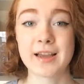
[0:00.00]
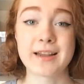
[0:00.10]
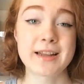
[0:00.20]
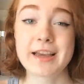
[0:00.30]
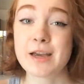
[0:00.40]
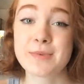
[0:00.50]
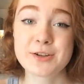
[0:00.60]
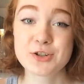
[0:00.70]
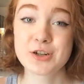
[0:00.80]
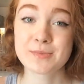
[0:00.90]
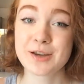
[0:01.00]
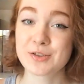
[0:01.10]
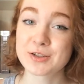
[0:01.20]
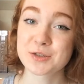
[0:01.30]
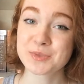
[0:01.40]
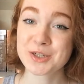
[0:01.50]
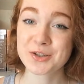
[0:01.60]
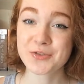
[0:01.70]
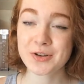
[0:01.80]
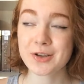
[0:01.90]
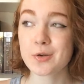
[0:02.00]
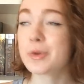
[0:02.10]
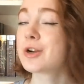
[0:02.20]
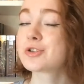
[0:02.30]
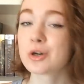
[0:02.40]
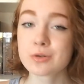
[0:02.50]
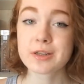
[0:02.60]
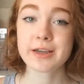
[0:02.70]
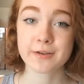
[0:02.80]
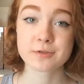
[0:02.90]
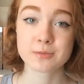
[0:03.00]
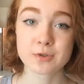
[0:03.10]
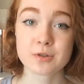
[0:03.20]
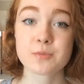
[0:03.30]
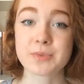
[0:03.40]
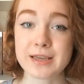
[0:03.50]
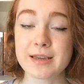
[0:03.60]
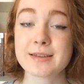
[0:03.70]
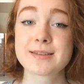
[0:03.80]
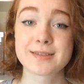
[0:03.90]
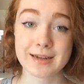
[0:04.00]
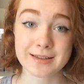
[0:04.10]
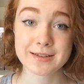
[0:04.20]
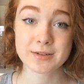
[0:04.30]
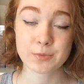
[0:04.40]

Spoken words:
And like I mentioned in my Thoughts on Being Alone video, we are totally comfortable being silent.